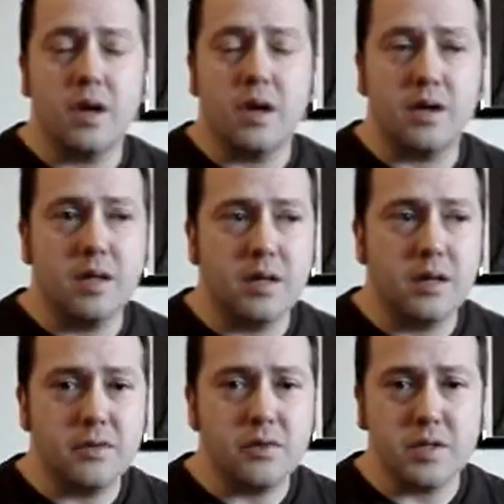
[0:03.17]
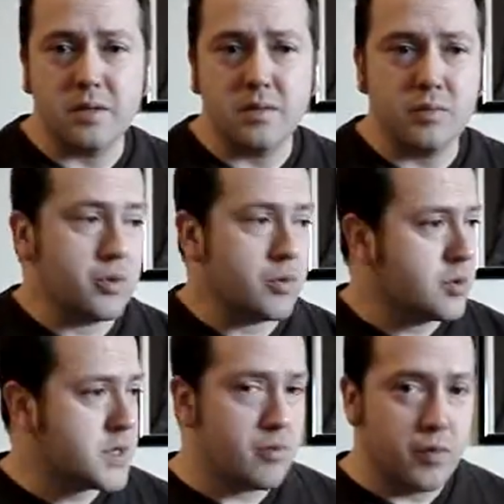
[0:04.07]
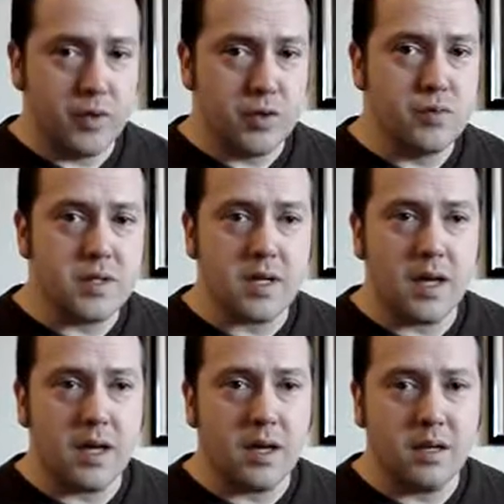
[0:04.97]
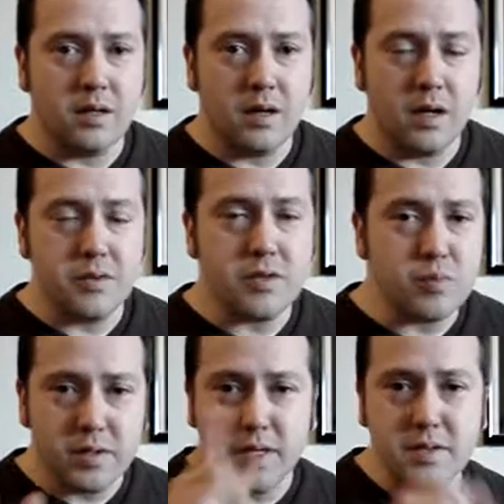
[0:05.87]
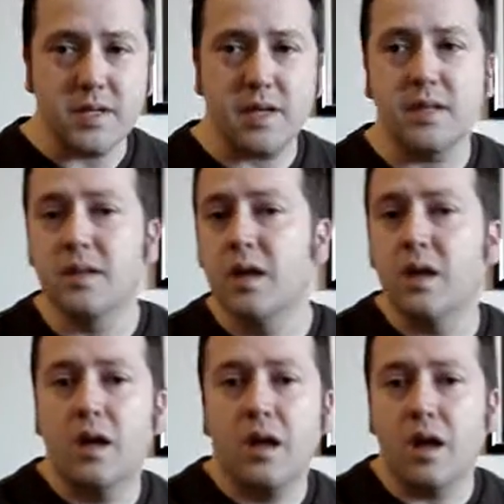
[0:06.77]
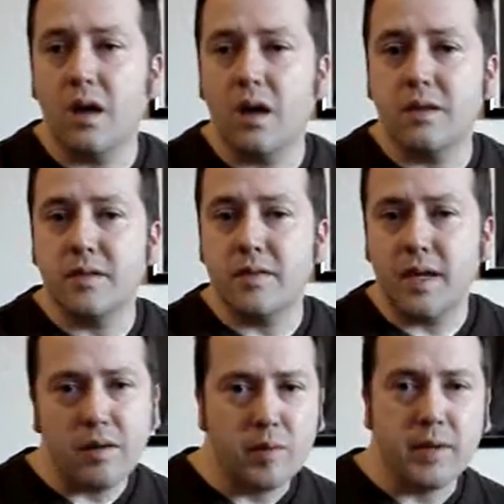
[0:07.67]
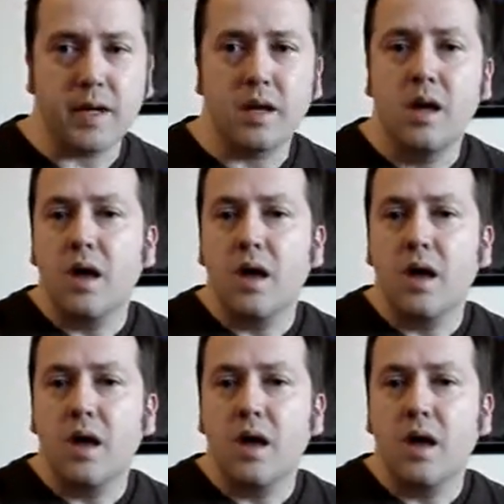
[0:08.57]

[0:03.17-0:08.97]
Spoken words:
I just got done doing some reviews, and I just want to take a second to thank everybody.